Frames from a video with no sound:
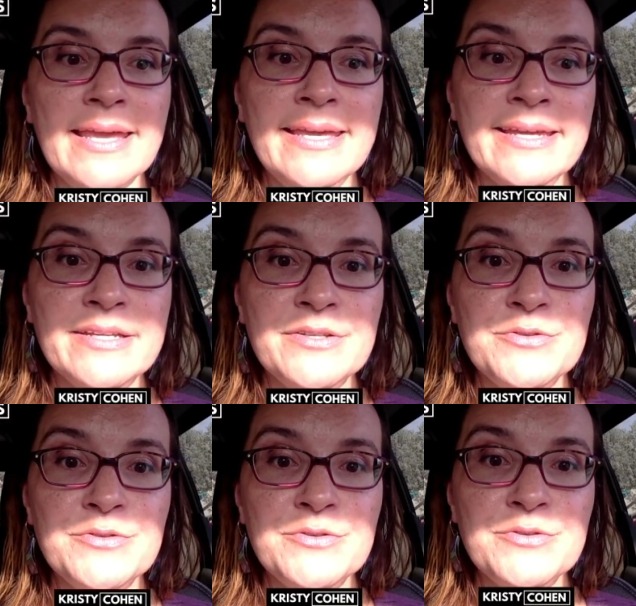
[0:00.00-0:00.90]
And
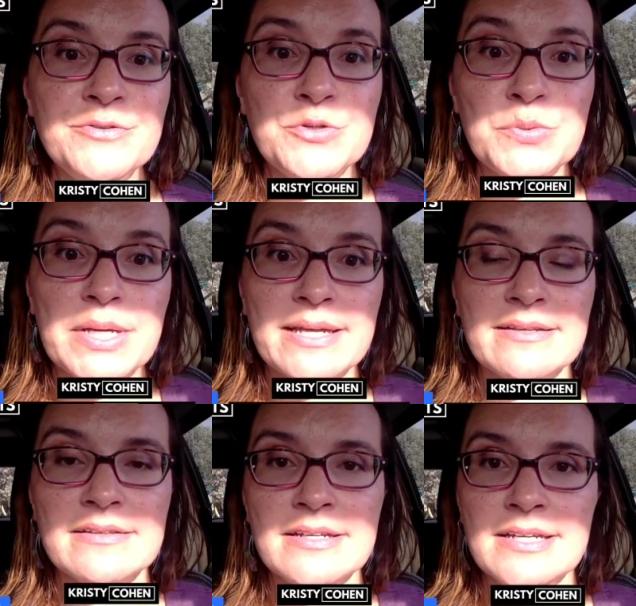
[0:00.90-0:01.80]
you can
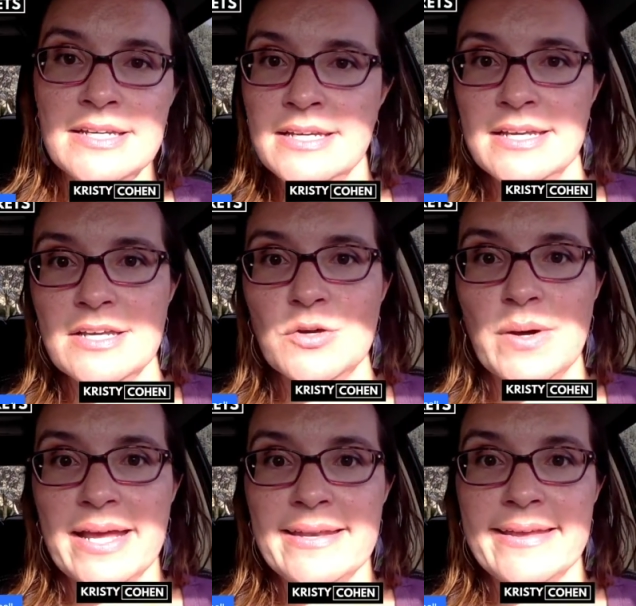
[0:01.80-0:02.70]

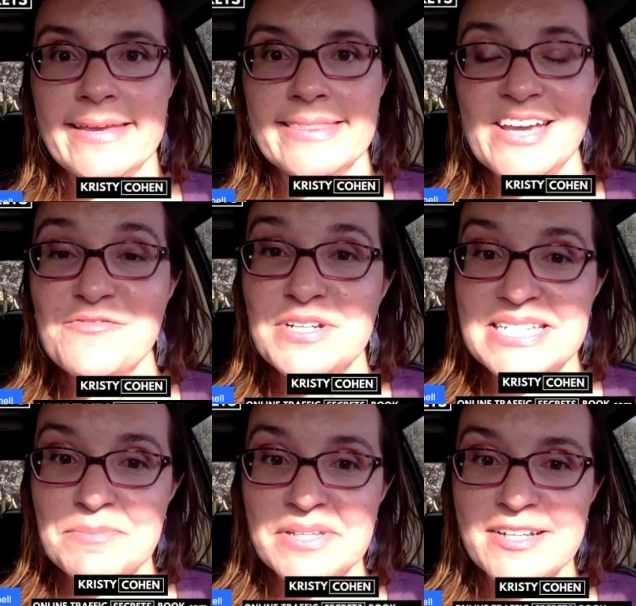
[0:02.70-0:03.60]
that free template. All
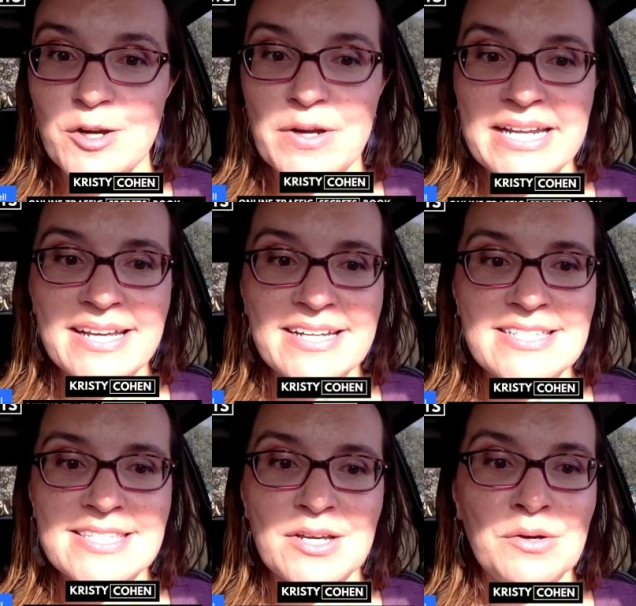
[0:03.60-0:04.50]
right, guys. So
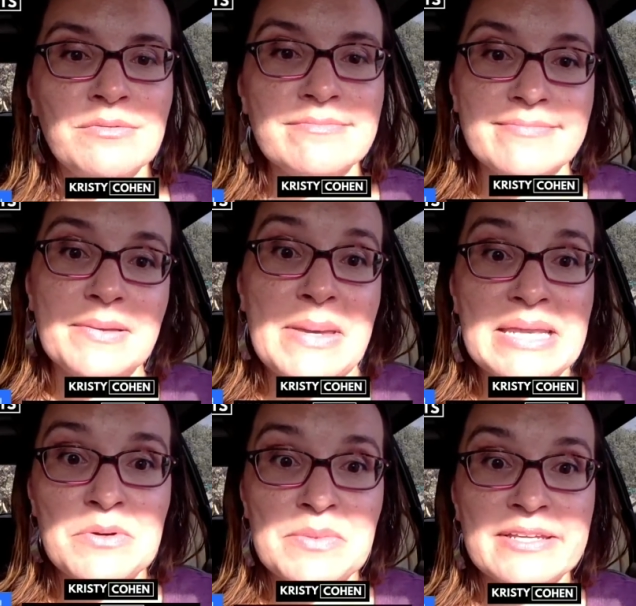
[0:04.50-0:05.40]
made him $1 million.
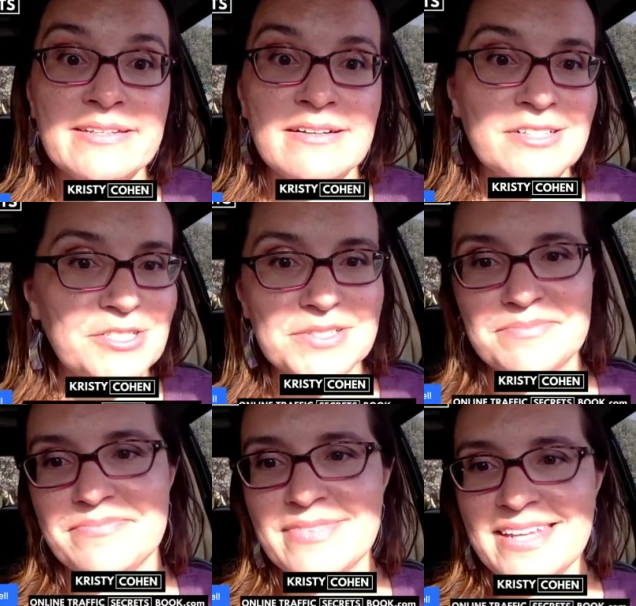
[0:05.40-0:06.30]

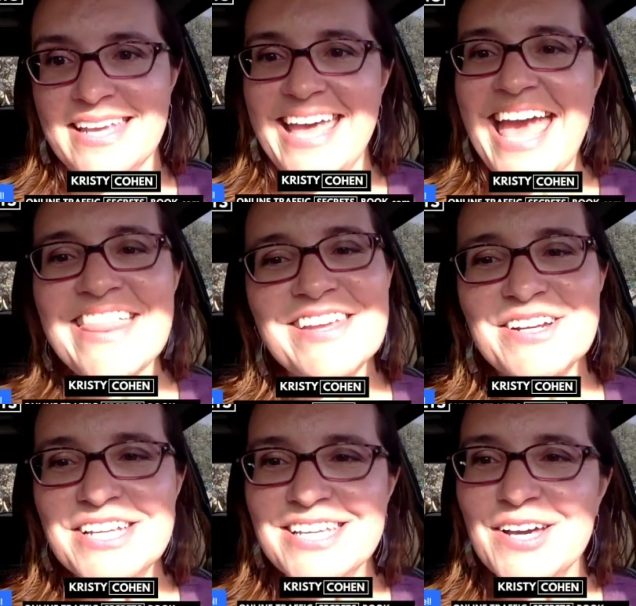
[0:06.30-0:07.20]
And there you go.
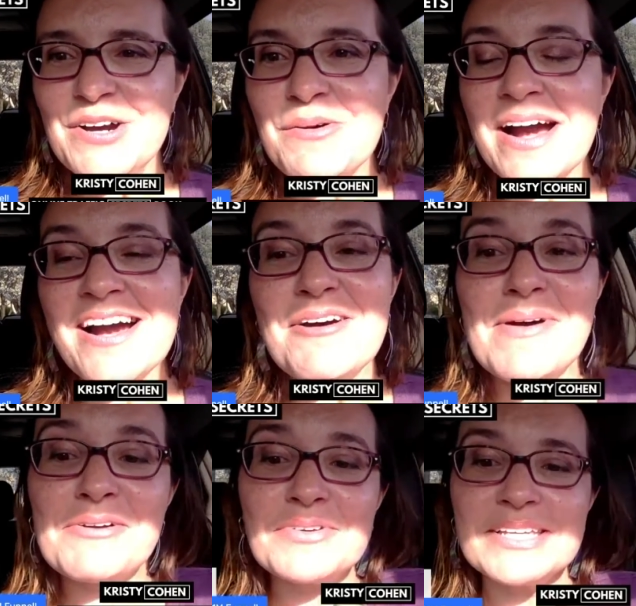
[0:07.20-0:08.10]
I really
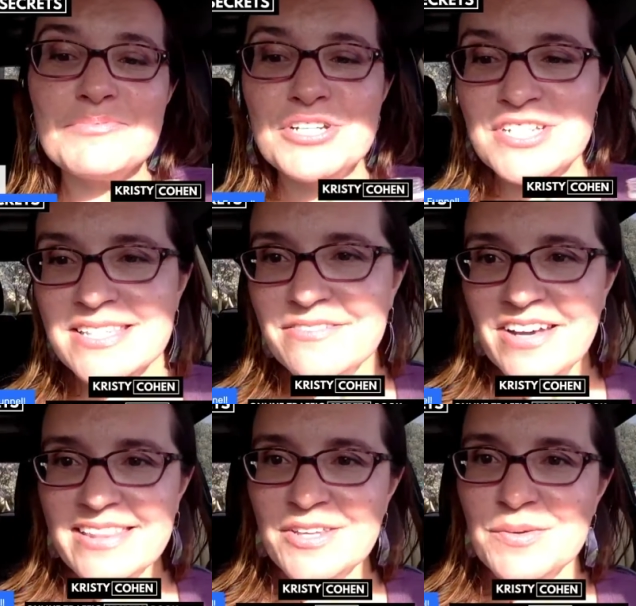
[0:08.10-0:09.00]
appreciate the fact that you
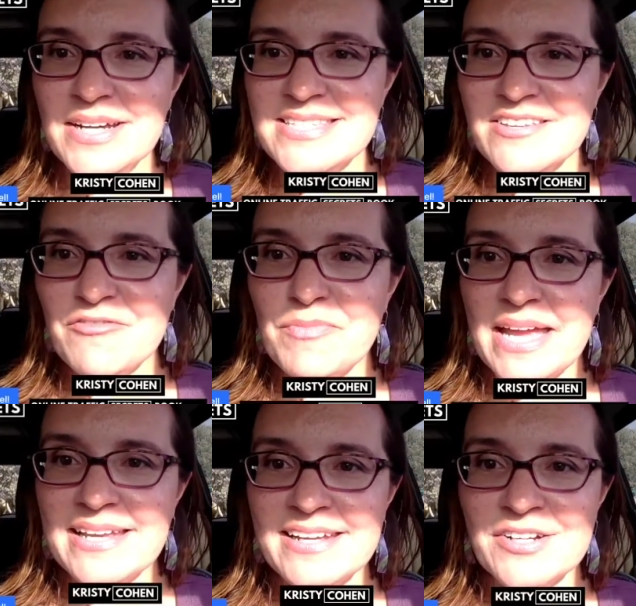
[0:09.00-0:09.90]
guys have been here
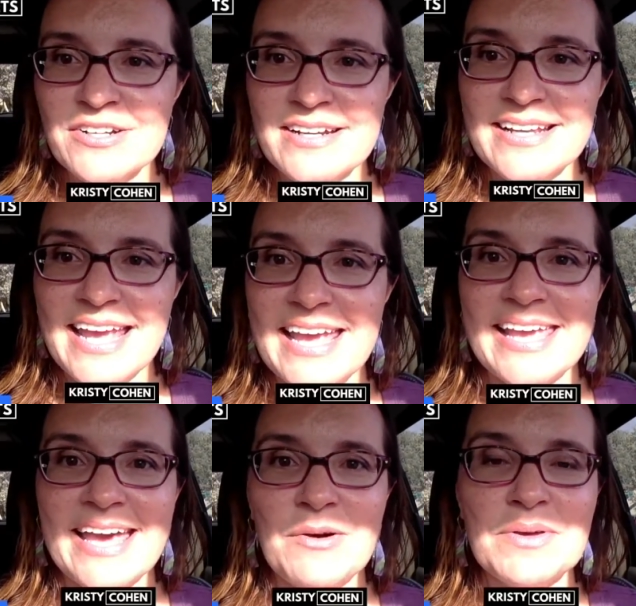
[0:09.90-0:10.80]
and hanging out with
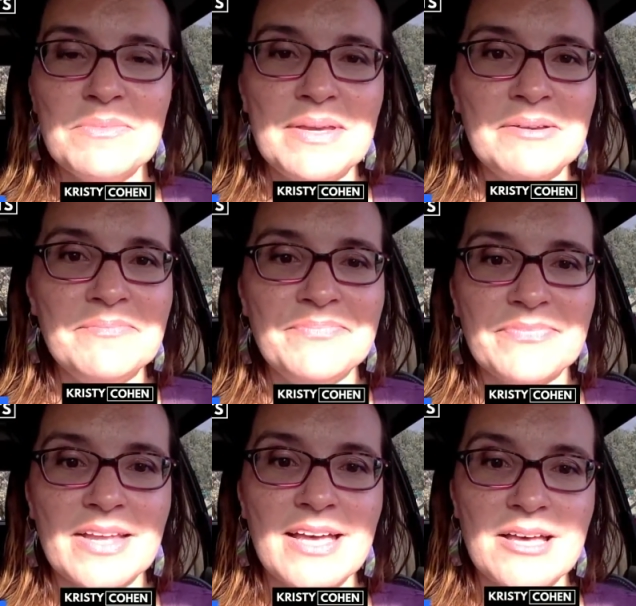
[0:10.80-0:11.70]
me.
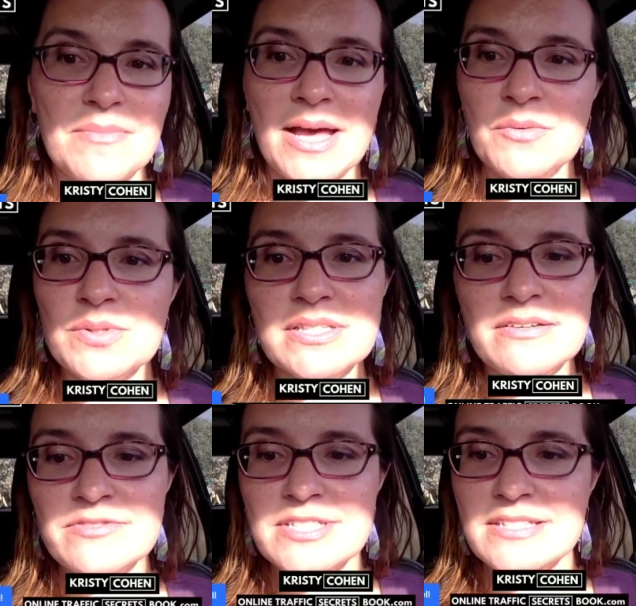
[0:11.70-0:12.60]
I would love
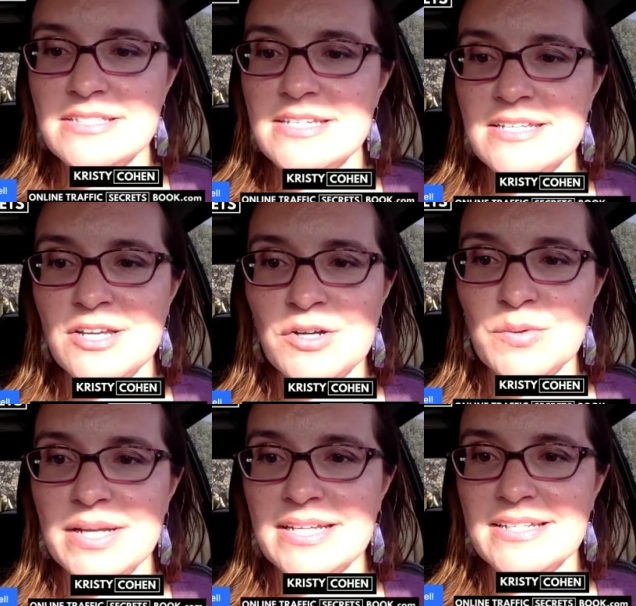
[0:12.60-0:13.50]
to know,
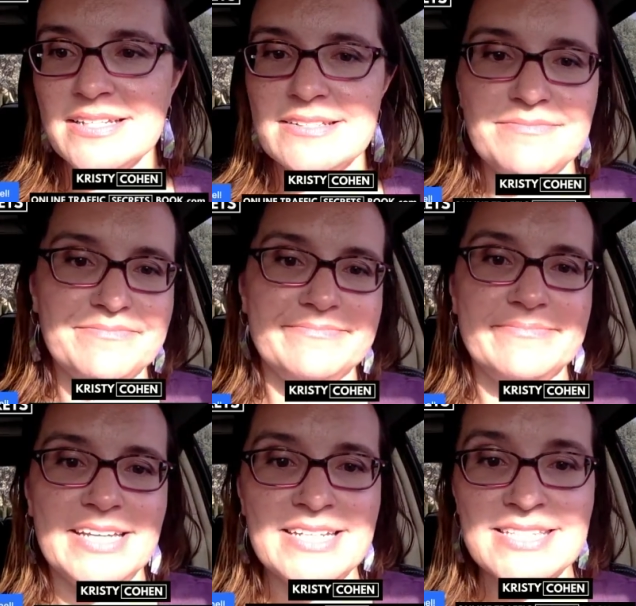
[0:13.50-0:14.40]
hit us up.
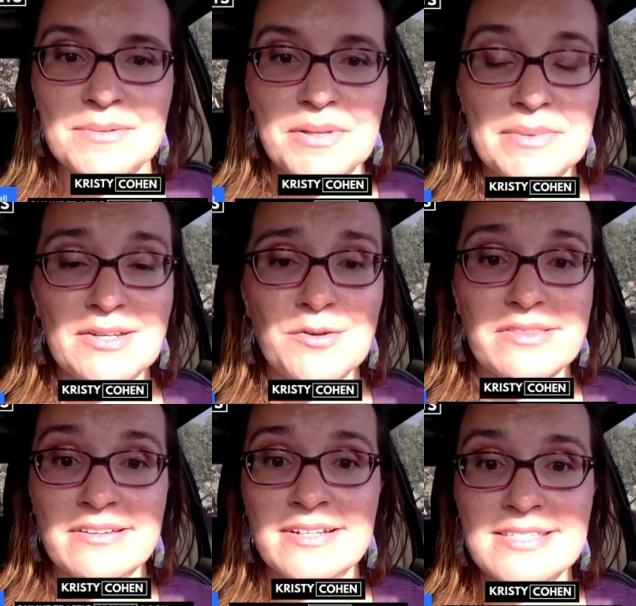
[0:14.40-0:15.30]
Let me know your thoughts
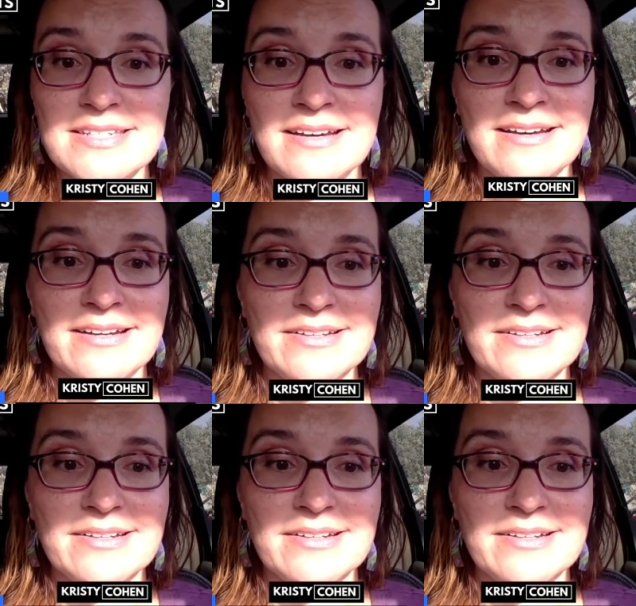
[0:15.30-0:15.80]
on